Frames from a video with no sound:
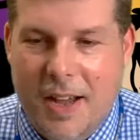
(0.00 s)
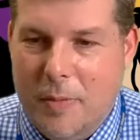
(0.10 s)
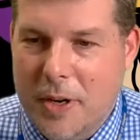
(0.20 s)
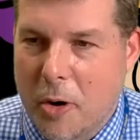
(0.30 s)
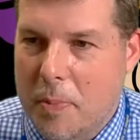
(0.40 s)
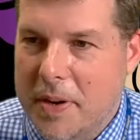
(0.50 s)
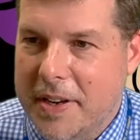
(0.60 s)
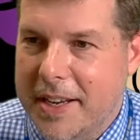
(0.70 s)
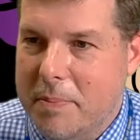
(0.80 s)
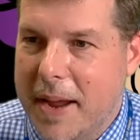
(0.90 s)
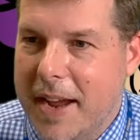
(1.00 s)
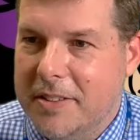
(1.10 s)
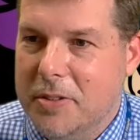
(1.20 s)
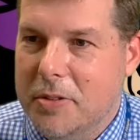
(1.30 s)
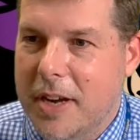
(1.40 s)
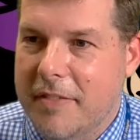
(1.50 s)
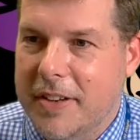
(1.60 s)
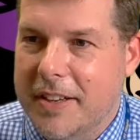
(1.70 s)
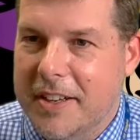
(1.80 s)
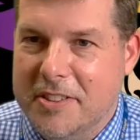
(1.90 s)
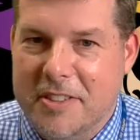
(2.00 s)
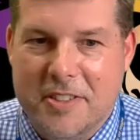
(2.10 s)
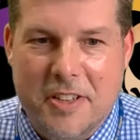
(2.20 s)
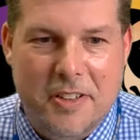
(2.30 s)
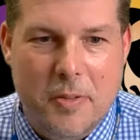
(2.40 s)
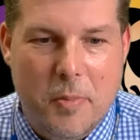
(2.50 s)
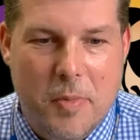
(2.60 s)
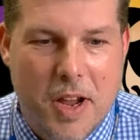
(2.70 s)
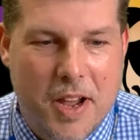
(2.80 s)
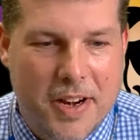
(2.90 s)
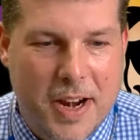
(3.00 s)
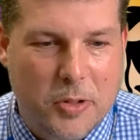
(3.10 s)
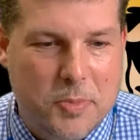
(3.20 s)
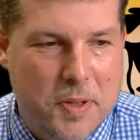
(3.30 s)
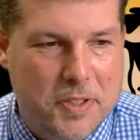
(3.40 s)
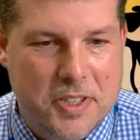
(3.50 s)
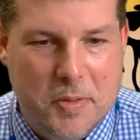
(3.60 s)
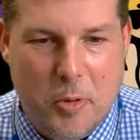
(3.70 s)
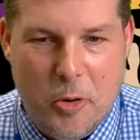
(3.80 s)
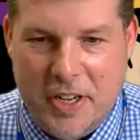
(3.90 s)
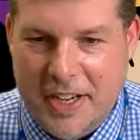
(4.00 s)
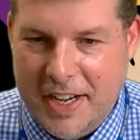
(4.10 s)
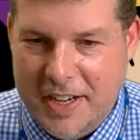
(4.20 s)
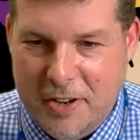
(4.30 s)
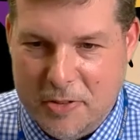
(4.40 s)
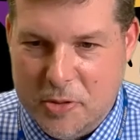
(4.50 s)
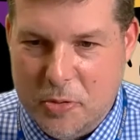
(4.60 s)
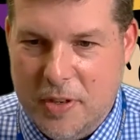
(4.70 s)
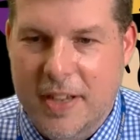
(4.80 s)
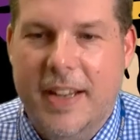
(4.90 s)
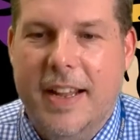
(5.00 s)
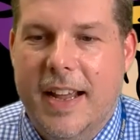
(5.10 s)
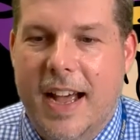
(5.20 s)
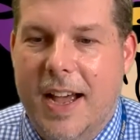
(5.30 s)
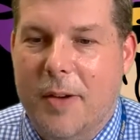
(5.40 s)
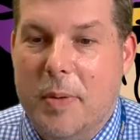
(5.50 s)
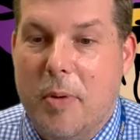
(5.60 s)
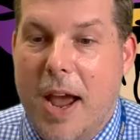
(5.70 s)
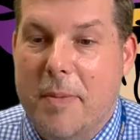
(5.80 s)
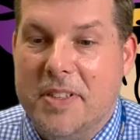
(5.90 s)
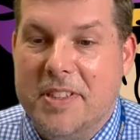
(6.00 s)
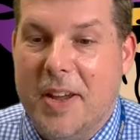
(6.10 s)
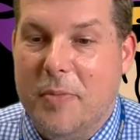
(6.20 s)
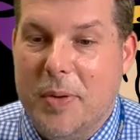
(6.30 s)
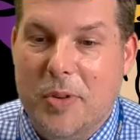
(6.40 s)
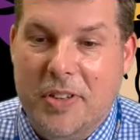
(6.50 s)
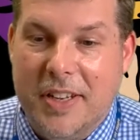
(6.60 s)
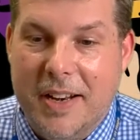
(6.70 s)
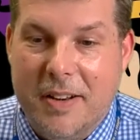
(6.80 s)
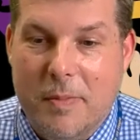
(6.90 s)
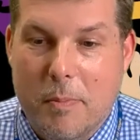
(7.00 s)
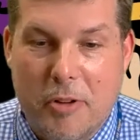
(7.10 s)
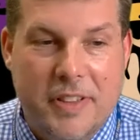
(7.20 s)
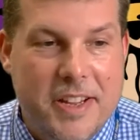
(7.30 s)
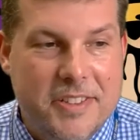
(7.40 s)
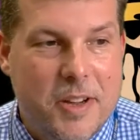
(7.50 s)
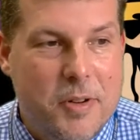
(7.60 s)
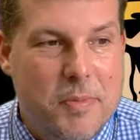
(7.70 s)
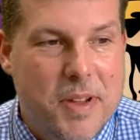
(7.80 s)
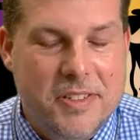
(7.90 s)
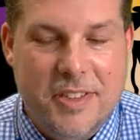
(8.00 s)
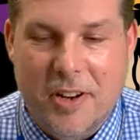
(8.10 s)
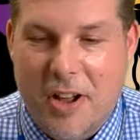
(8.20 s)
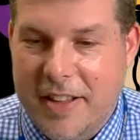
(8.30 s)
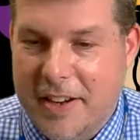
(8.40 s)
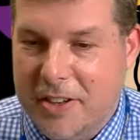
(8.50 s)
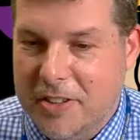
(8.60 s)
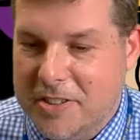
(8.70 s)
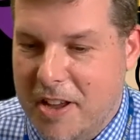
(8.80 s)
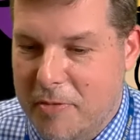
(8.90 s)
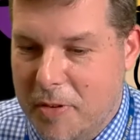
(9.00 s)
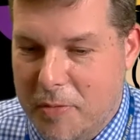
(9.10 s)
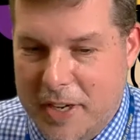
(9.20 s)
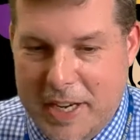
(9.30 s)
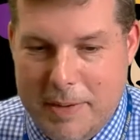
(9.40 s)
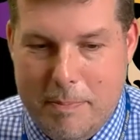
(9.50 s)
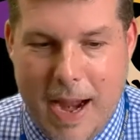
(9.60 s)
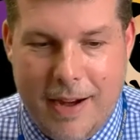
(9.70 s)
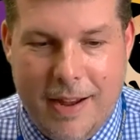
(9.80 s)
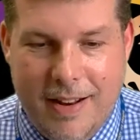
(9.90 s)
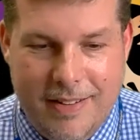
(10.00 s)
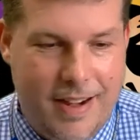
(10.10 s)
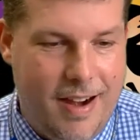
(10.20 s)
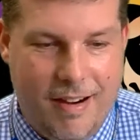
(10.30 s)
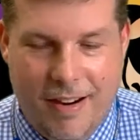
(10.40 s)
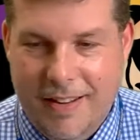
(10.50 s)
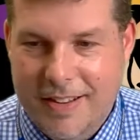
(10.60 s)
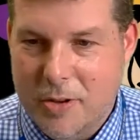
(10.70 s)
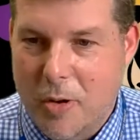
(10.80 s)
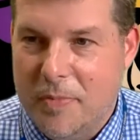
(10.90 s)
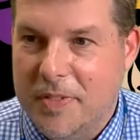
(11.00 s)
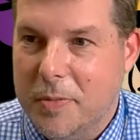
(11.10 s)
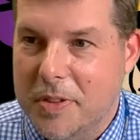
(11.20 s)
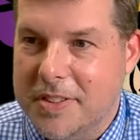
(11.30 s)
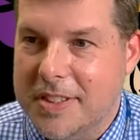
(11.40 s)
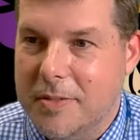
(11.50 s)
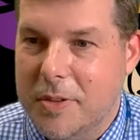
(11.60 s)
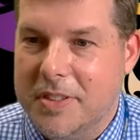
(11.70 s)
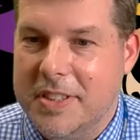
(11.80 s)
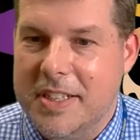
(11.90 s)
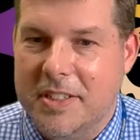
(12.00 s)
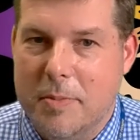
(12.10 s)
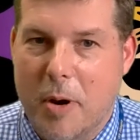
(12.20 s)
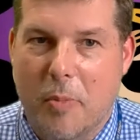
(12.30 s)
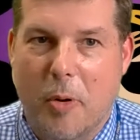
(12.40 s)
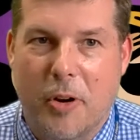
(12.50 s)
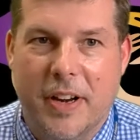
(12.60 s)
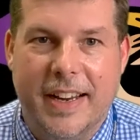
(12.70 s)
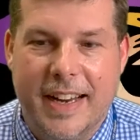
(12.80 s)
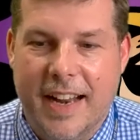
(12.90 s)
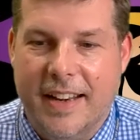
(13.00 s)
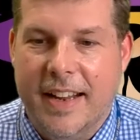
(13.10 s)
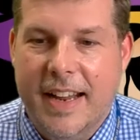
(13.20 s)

We are hoping to get back to having consistent announcements in the morning again here soon. We promise that we will get birthdays that we missed and all that good stuff when we get back on the air. So hopefully we'll see you tomorrow morning again.